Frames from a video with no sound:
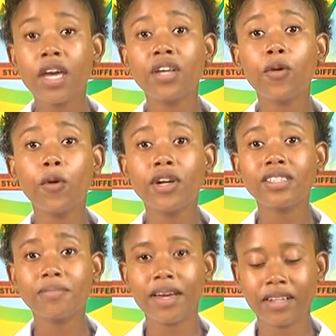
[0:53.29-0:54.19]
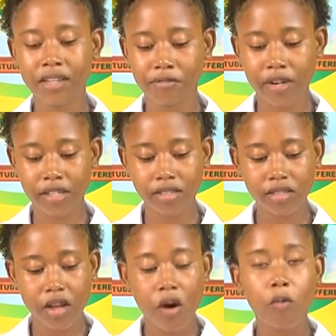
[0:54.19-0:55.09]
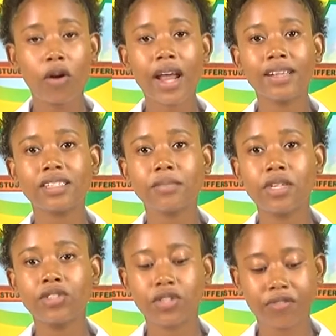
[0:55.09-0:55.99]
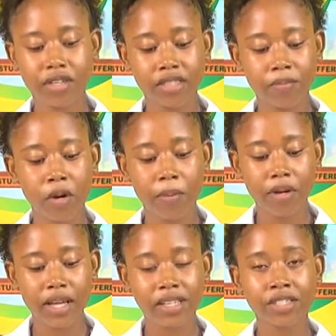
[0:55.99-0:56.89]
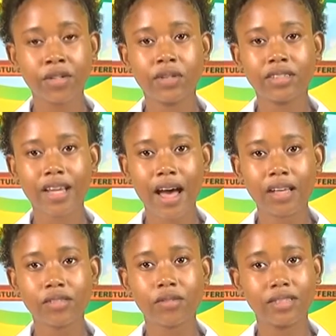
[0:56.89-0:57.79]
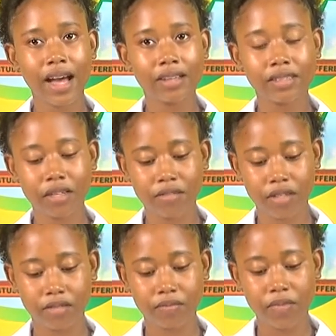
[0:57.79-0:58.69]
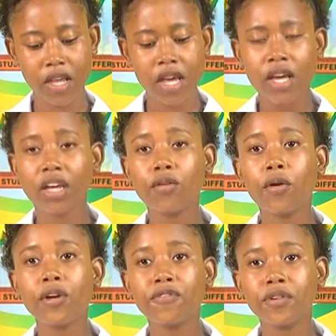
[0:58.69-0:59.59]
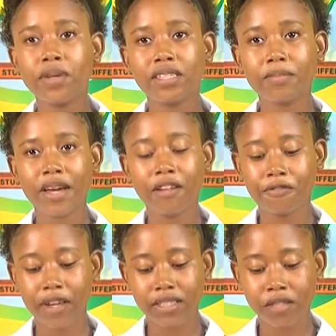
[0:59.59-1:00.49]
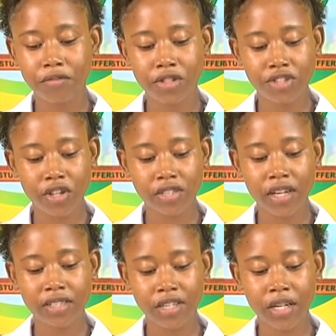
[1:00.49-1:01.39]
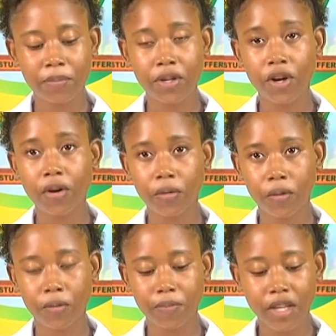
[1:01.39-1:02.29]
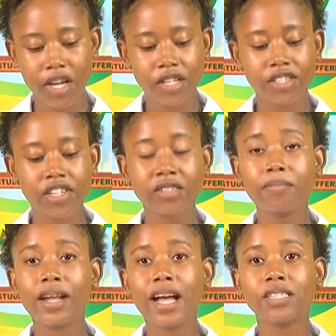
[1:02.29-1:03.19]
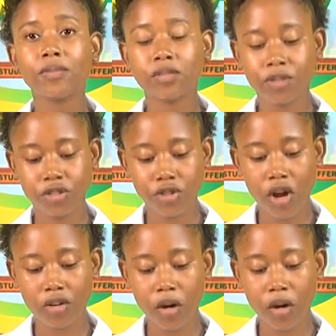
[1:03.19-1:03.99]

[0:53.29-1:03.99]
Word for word: In order to make a difference, one has to be driven to properly execute a task or task given. In order for me to be an effective Regional Secretary PRO, certain plans must be drawn